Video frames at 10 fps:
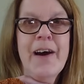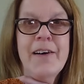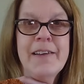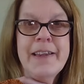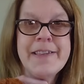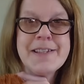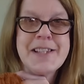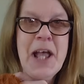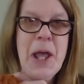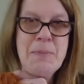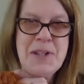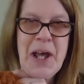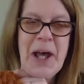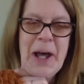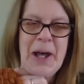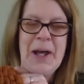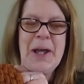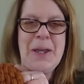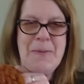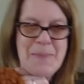all at the same
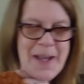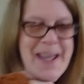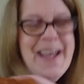time.